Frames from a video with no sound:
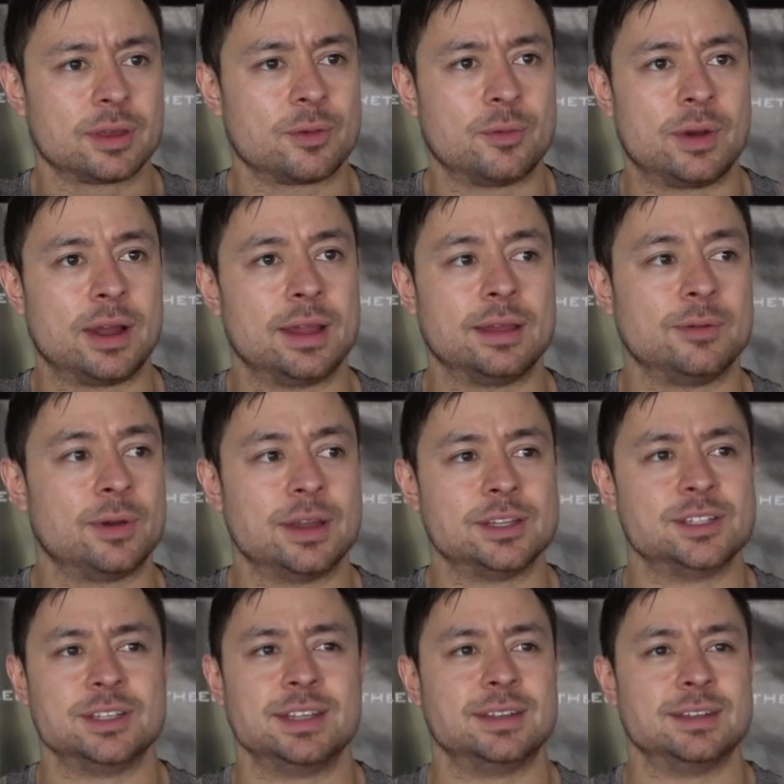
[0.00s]
Like, why why
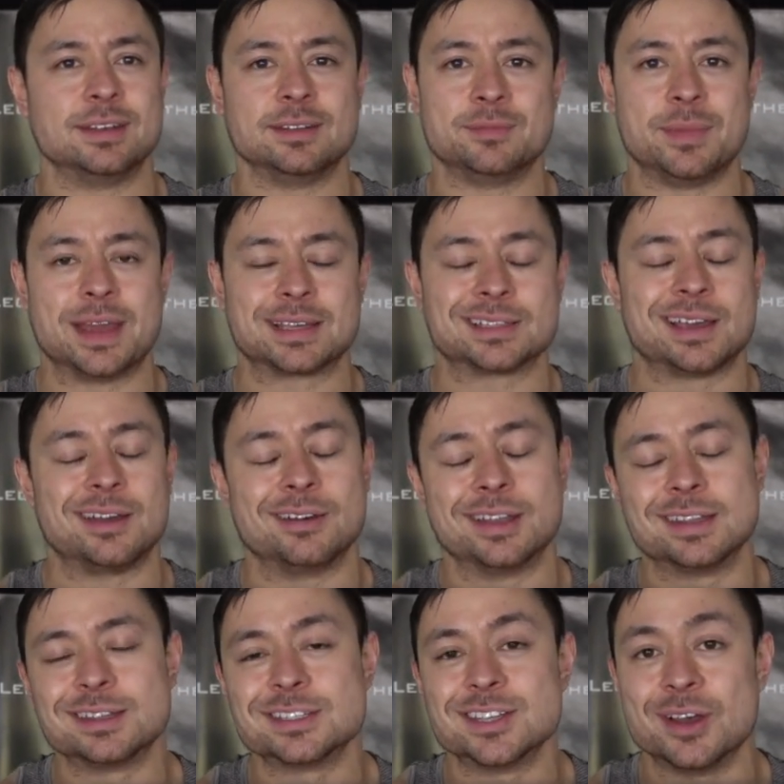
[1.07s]
did you need to max
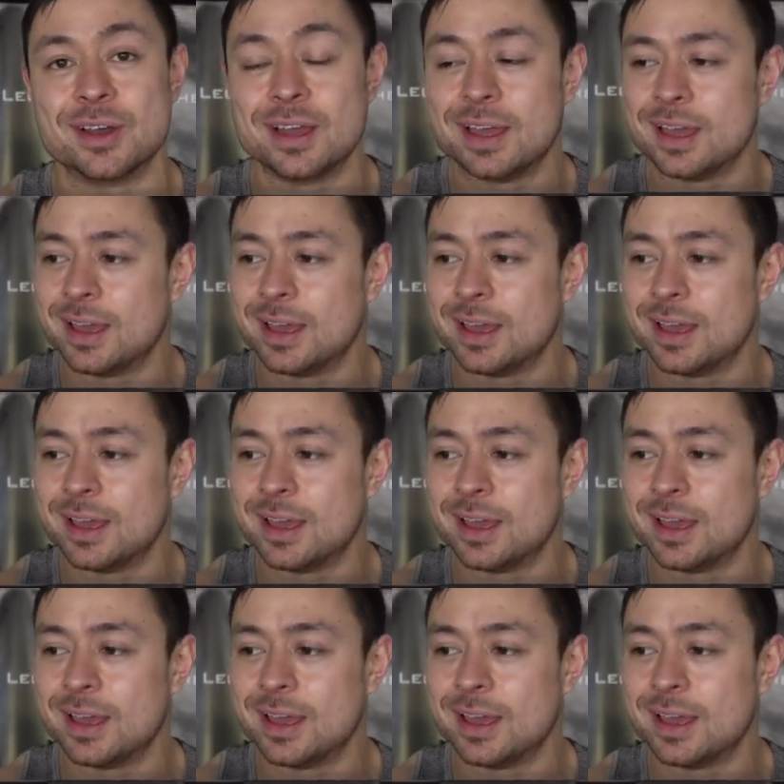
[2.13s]
out? So,